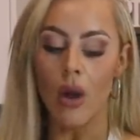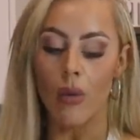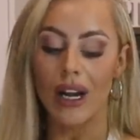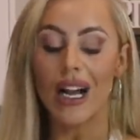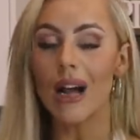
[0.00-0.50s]

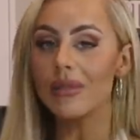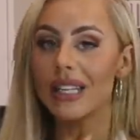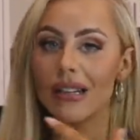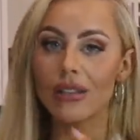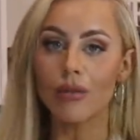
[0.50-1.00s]
When it comes
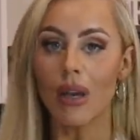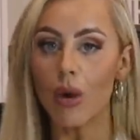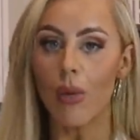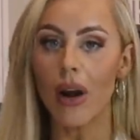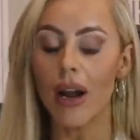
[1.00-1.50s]
down to
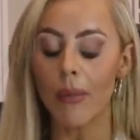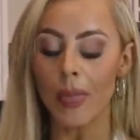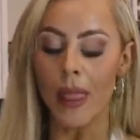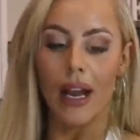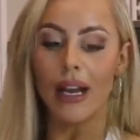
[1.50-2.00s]
meal prep,